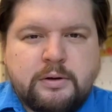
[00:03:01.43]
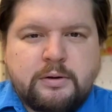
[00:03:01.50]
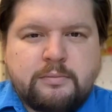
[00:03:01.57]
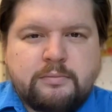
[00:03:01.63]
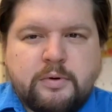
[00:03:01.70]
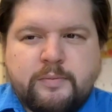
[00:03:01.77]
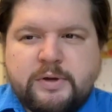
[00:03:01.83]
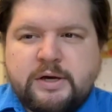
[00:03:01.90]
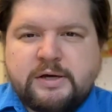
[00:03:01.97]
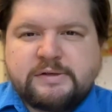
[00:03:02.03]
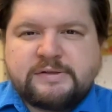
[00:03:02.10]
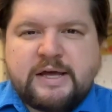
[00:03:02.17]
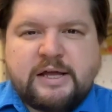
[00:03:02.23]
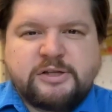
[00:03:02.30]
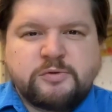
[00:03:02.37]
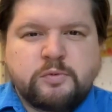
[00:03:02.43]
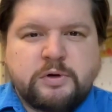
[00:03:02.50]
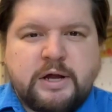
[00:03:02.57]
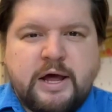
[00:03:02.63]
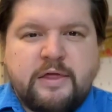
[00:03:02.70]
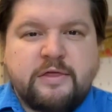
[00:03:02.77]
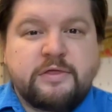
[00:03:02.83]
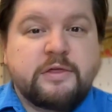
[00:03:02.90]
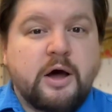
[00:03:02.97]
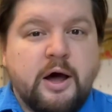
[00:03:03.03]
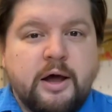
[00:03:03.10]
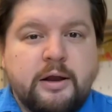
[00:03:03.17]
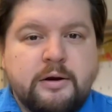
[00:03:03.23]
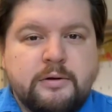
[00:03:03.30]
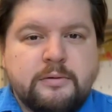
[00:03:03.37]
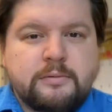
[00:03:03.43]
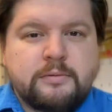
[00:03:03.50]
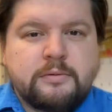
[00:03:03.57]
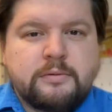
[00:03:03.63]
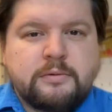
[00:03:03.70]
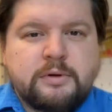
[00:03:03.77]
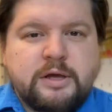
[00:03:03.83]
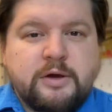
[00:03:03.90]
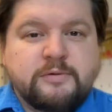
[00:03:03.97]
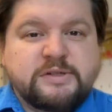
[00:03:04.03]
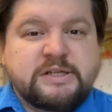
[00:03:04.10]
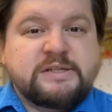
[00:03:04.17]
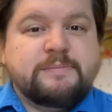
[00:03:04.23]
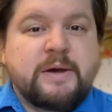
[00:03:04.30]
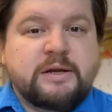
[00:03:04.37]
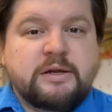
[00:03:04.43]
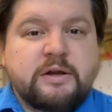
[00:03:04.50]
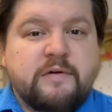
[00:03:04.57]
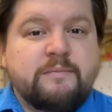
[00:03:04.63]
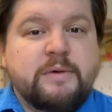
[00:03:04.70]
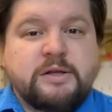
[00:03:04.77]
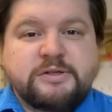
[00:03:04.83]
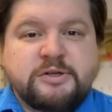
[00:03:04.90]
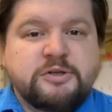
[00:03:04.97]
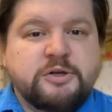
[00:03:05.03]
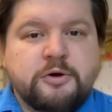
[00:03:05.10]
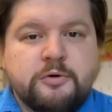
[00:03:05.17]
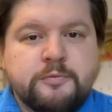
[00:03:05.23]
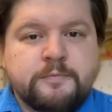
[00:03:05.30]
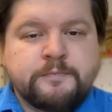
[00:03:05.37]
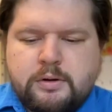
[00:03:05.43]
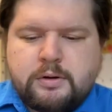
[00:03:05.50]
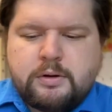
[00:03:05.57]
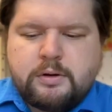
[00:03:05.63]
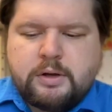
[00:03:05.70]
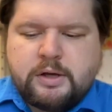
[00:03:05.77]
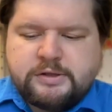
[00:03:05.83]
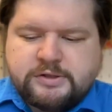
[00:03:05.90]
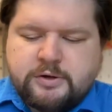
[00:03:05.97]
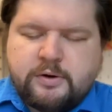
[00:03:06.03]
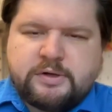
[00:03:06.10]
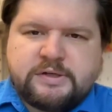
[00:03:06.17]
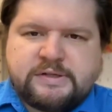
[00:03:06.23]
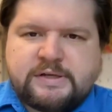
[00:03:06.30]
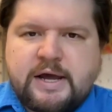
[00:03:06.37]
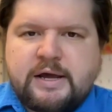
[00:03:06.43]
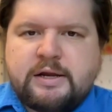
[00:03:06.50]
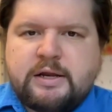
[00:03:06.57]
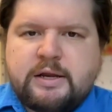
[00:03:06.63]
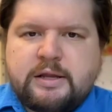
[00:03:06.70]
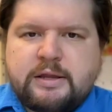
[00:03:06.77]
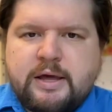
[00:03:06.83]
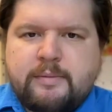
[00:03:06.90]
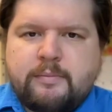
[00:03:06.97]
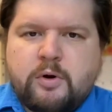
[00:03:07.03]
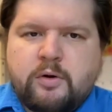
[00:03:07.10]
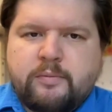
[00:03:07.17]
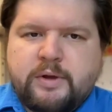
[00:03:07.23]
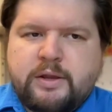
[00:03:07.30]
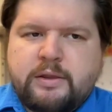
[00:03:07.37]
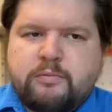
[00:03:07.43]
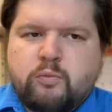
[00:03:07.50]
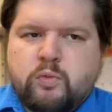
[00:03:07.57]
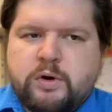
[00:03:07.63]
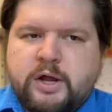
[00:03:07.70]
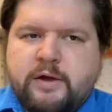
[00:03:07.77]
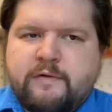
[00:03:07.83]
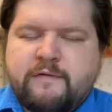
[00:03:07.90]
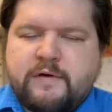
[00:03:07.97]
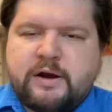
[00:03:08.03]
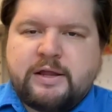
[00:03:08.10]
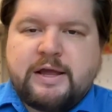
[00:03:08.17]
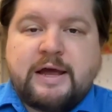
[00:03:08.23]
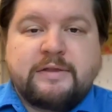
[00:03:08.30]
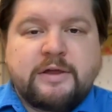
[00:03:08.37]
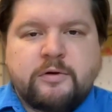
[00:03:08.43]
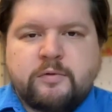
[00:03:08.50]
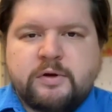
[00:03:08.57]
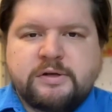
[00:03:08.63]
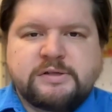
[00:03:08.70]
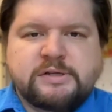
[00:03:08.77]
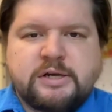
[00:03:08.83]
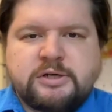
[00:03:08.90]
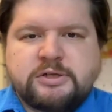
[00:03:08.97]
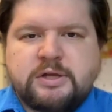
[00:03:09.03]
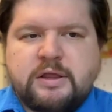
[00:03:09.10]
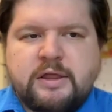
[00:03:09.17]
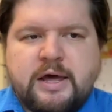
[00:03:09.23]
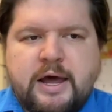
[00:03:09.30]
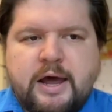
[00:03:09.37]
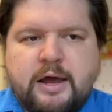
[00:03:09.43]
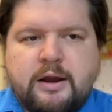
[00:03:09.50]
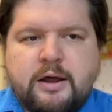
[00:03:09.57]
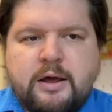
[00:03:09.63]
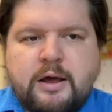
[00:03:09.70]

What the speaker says: but because that's what I thought it was expected of me to do. And so I decided in that moment, when I finally had that realization that